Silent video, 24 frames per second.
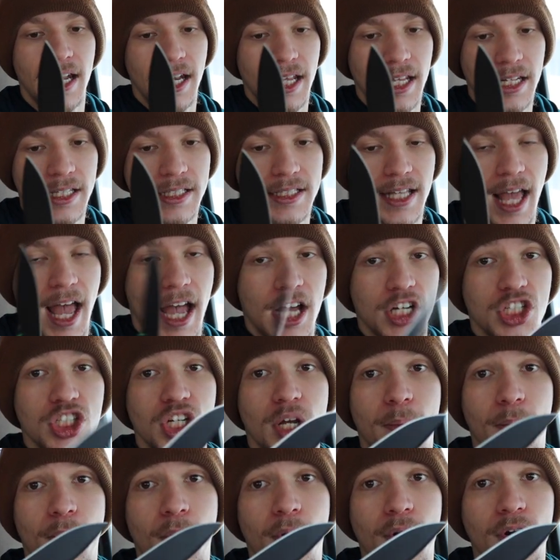and it's
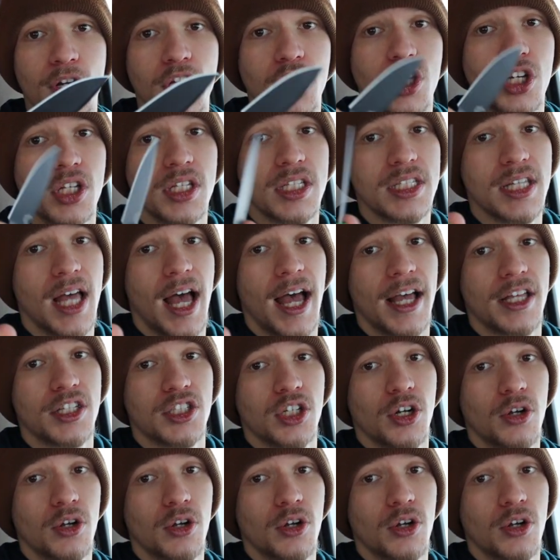actually a pretty good size.